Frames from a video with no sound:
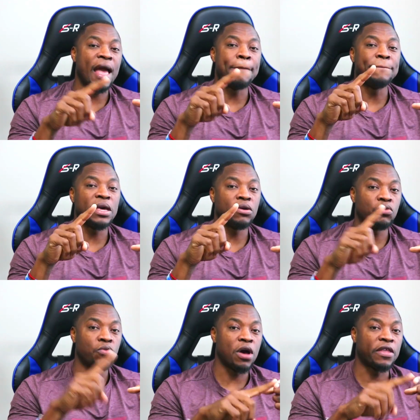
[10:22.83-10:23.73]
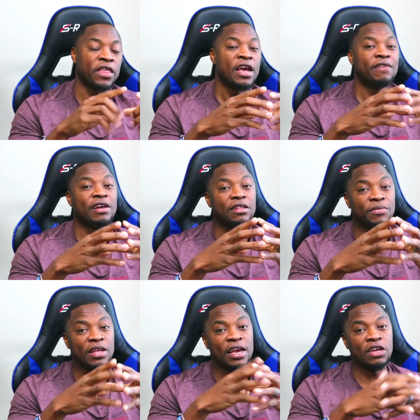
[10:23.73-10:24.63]
and build wealth if that's
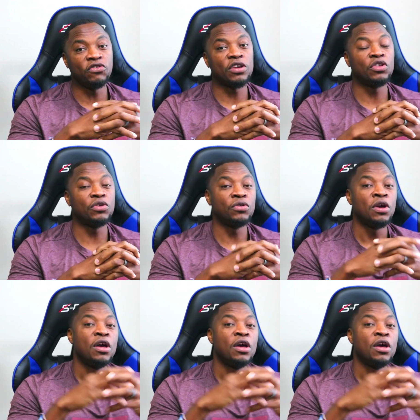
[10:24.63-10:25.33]
something that interests you